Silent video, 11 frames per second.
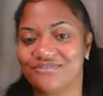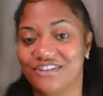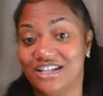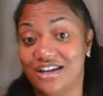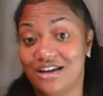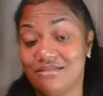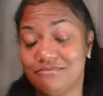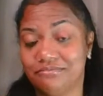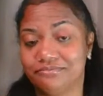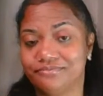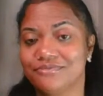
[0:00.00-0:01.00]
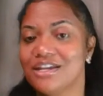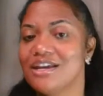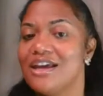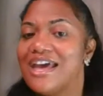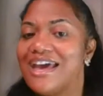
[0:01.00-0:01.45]
video,
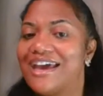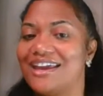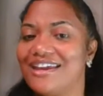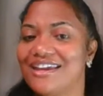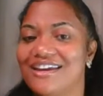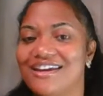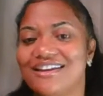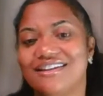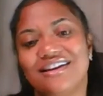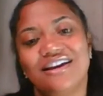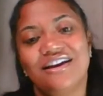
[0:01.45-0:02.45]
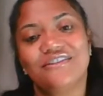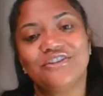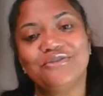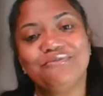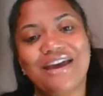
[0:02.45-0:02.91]
and
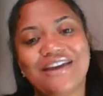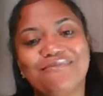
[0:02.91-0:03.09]
you may